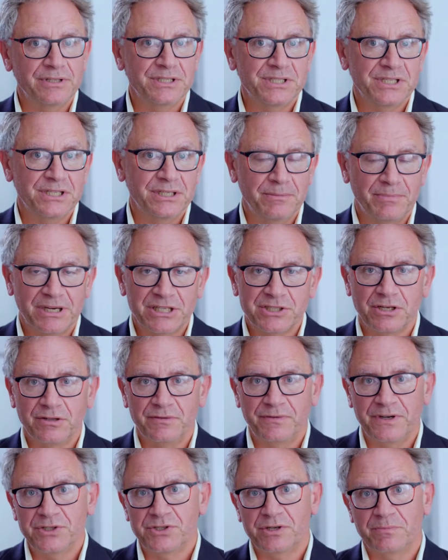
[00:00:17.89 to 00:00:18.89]
is in
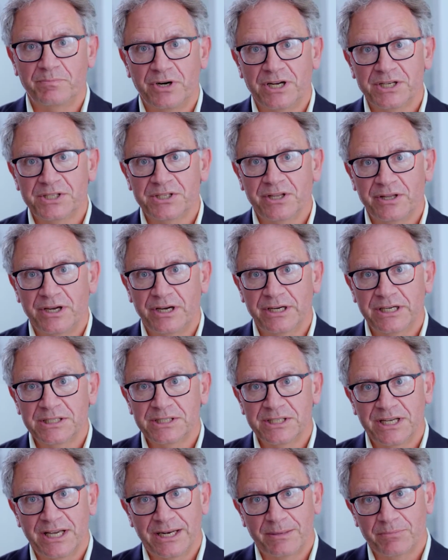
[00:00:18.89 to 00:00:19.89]
maxillofacial
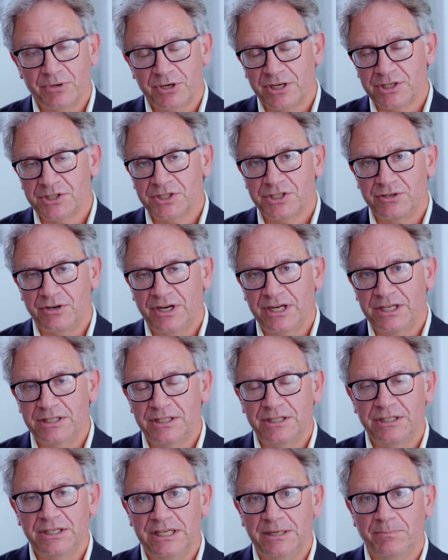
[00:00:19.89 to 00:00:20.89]
prosthodontics, and I'm cross-trained
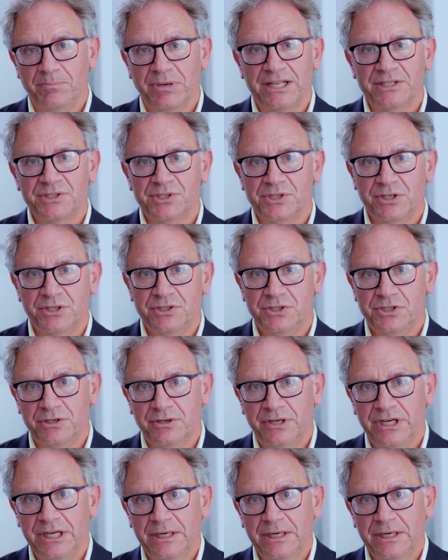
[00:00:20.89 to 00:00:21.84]
in implant surgery.